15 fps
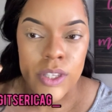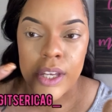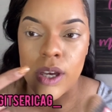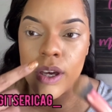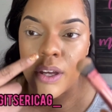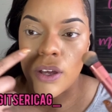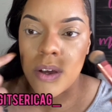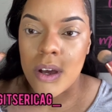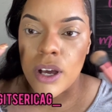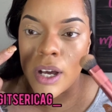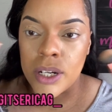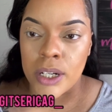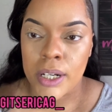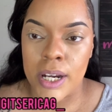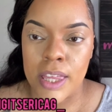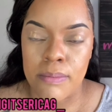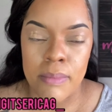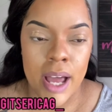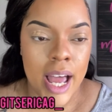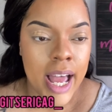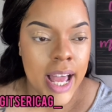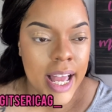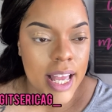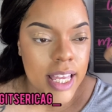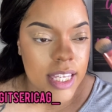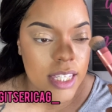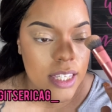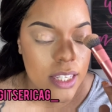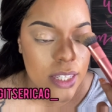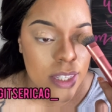it underneath my
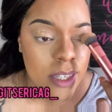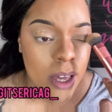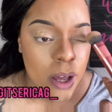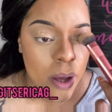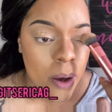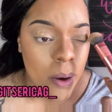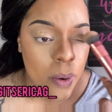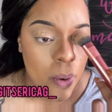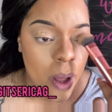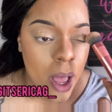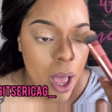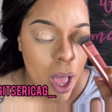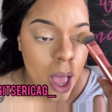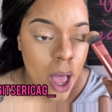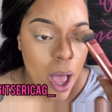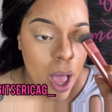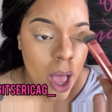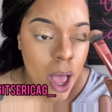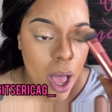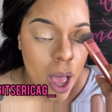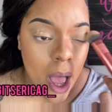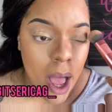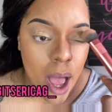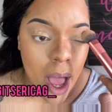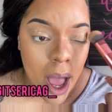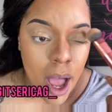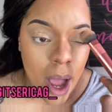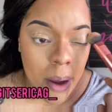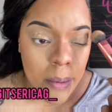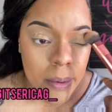eyes, so
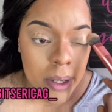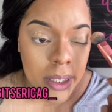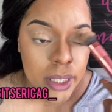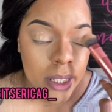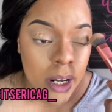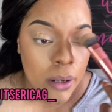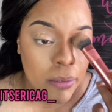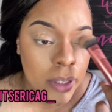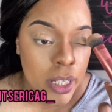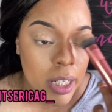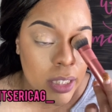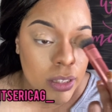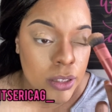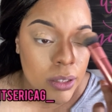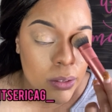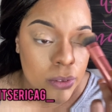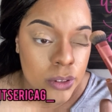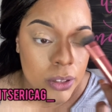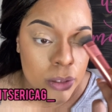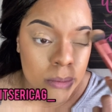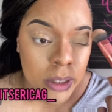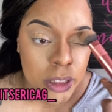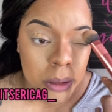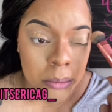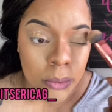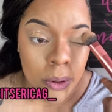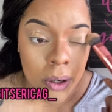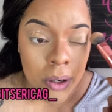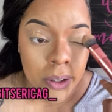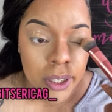I really don't need too much
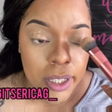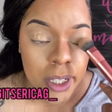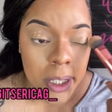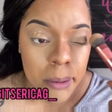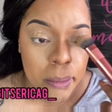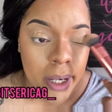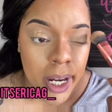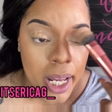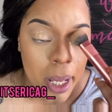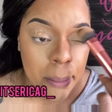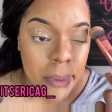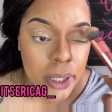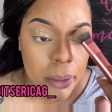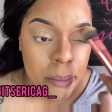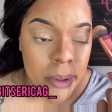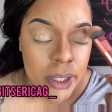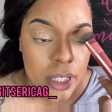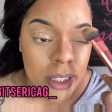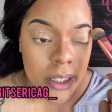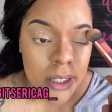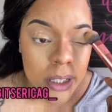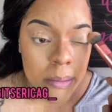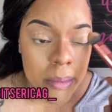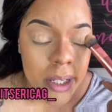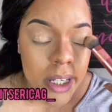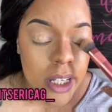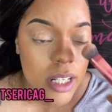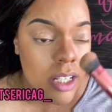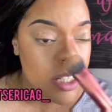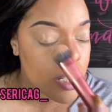more on here, but I am gonna put a little
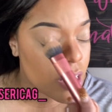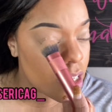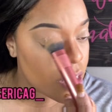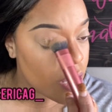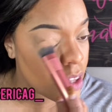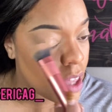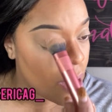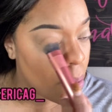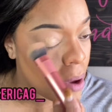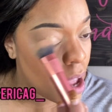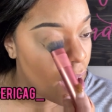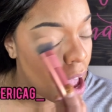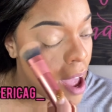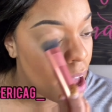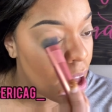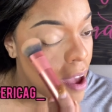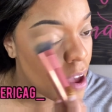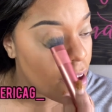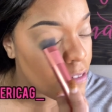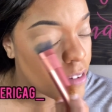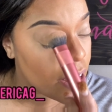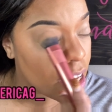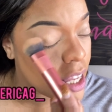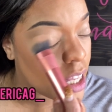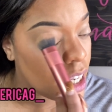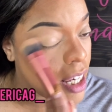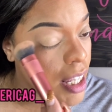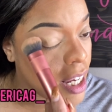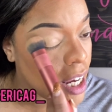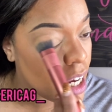bit just so that way I have a
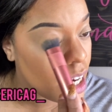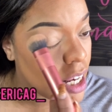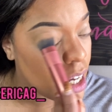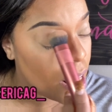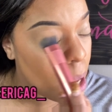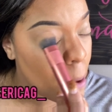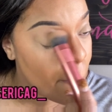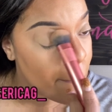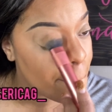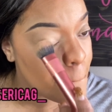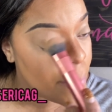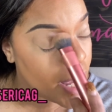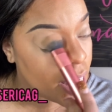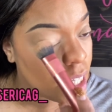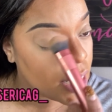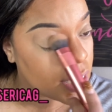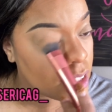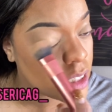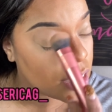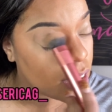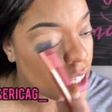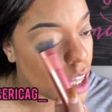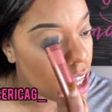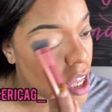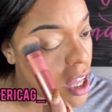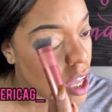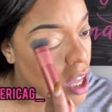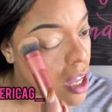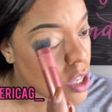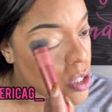clean face
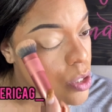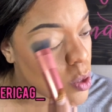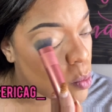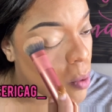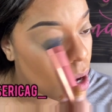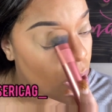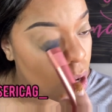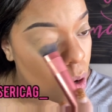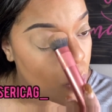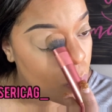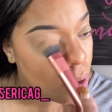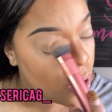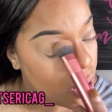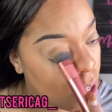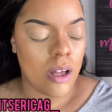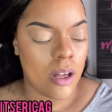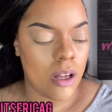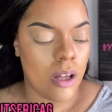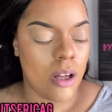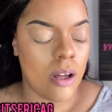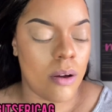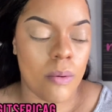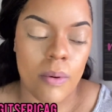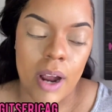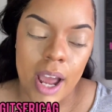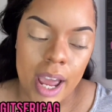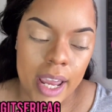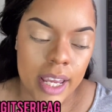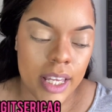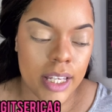to work on. All
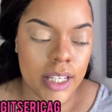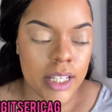right,